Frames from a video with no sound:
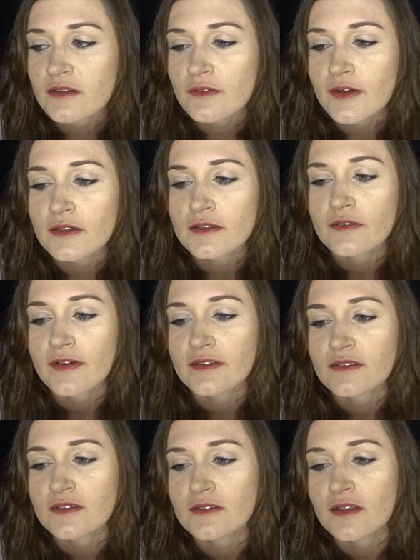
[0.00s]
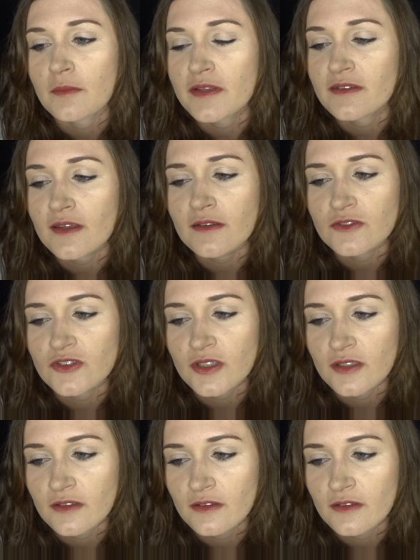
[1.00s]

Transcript: around Lorenzo de' Medici,